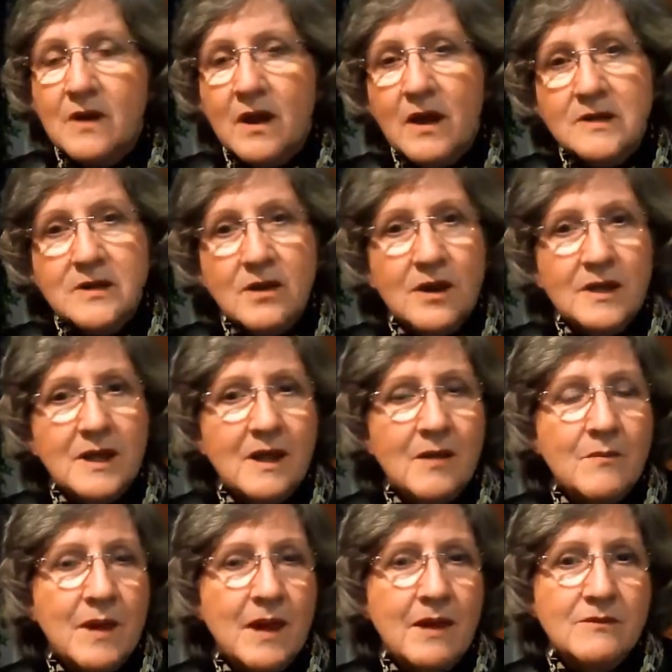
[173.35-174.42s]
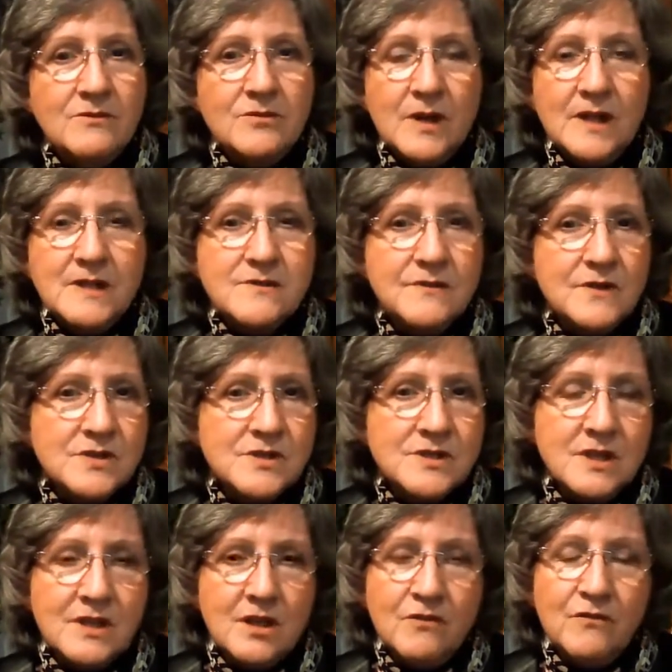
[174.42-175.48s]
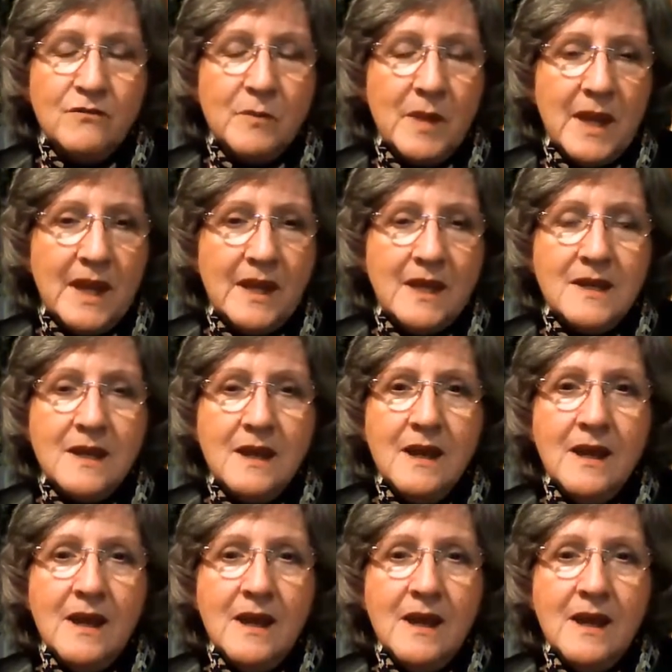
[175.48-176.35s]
not talking about transfers that you've made,